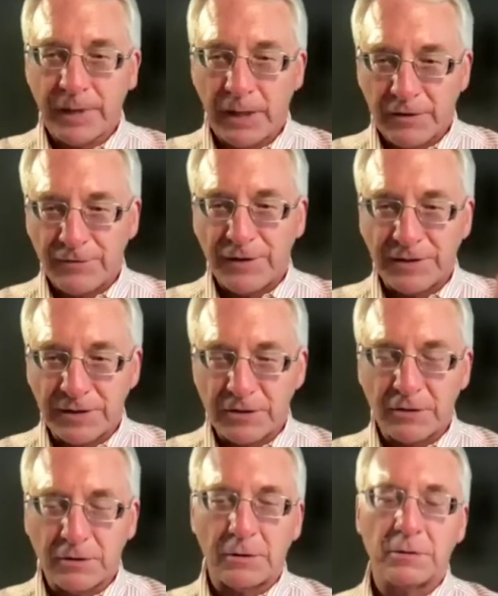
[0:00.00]

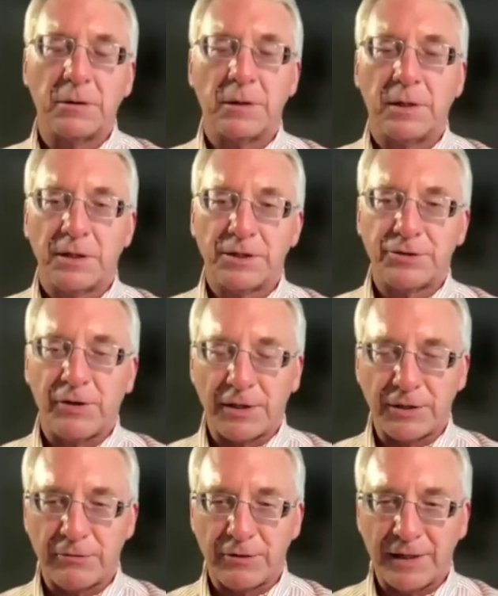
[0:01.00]
physical
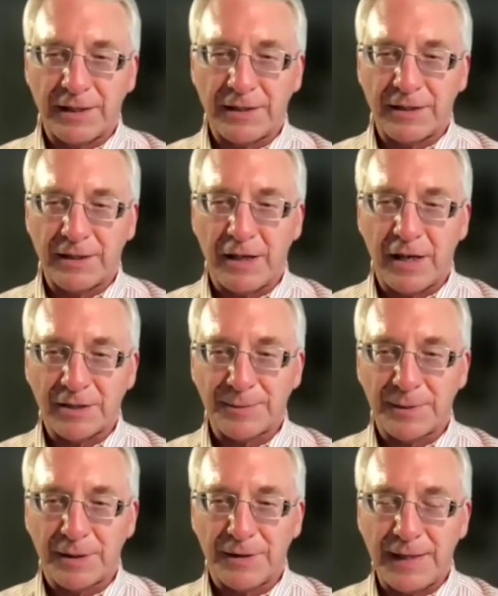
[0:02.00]
structure related to the
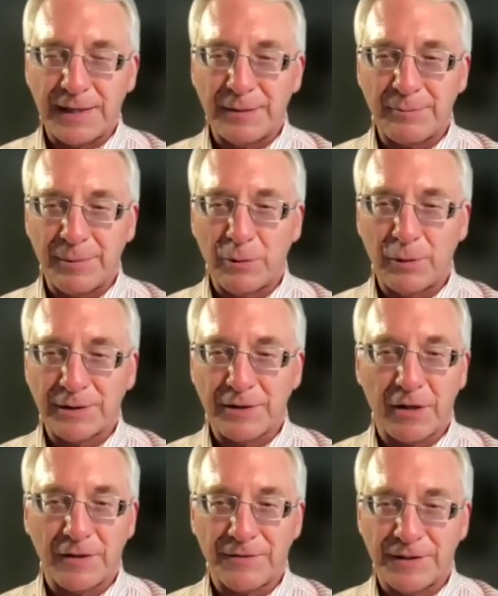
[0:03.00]
hospital, they can bill what's
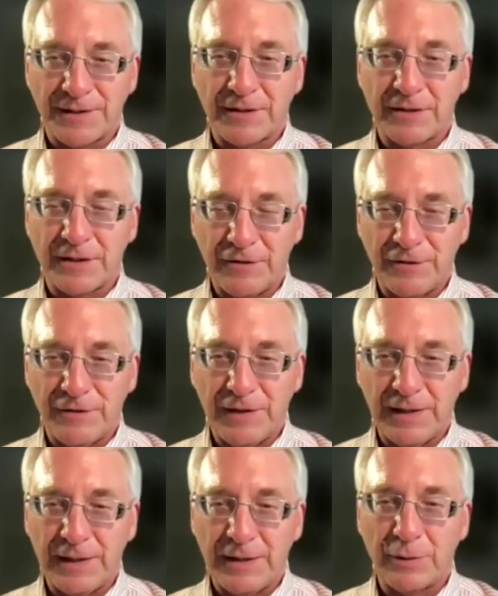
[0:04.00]
called a facility
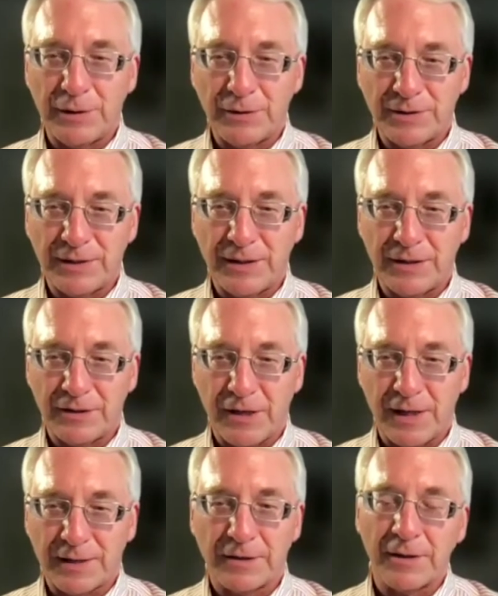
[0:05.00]
fee when you see your
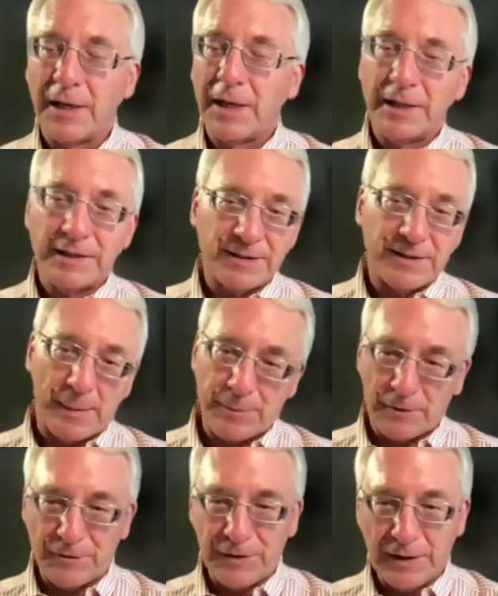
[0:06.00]
doctor.
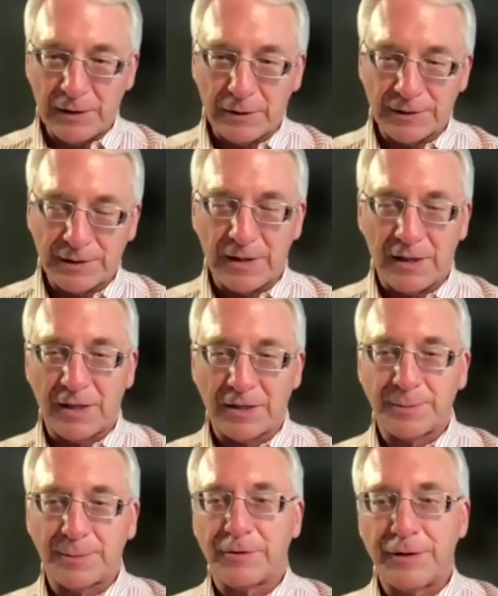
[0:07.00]
Separate fee goes to the
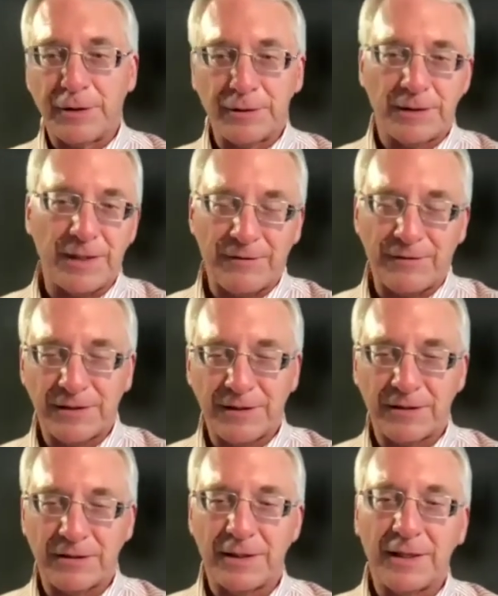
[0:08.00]
hospital for using that
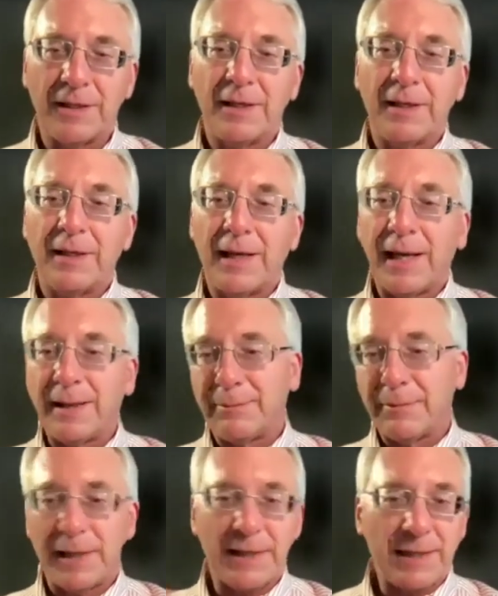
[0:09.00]
facility. And
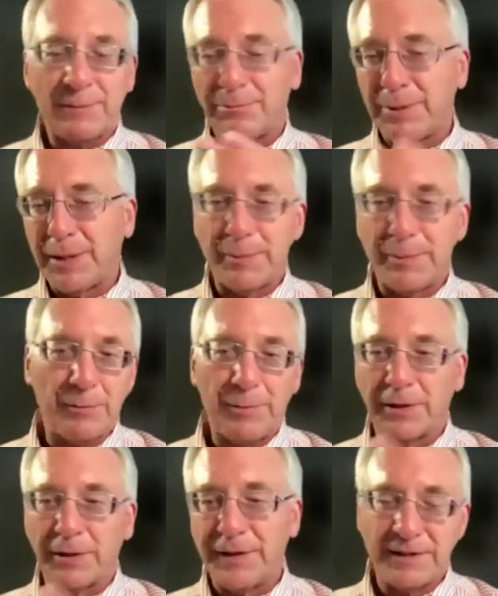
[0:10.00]
again, people
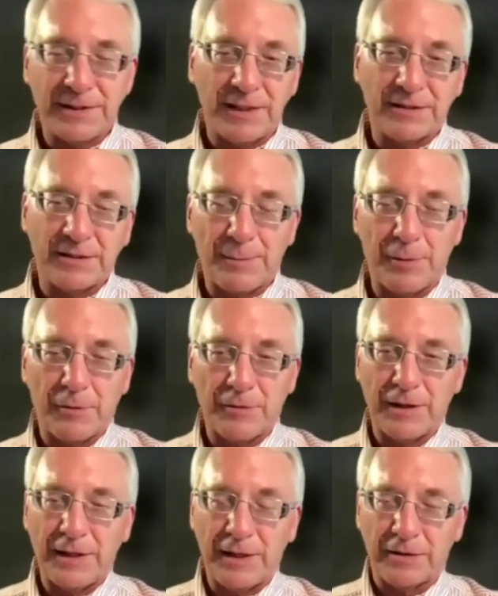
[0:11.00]
build these things up over
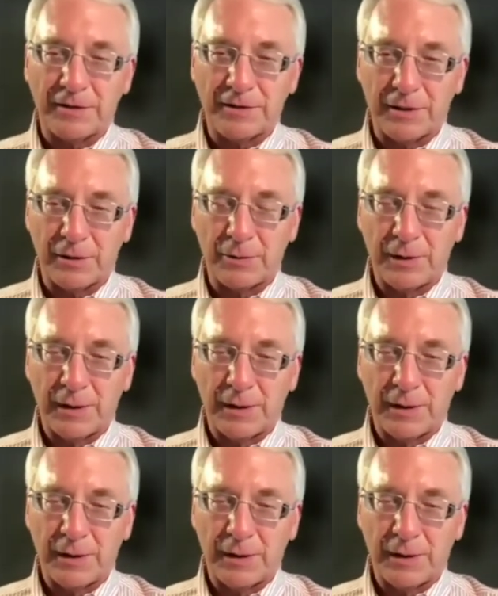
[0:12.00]
the years. So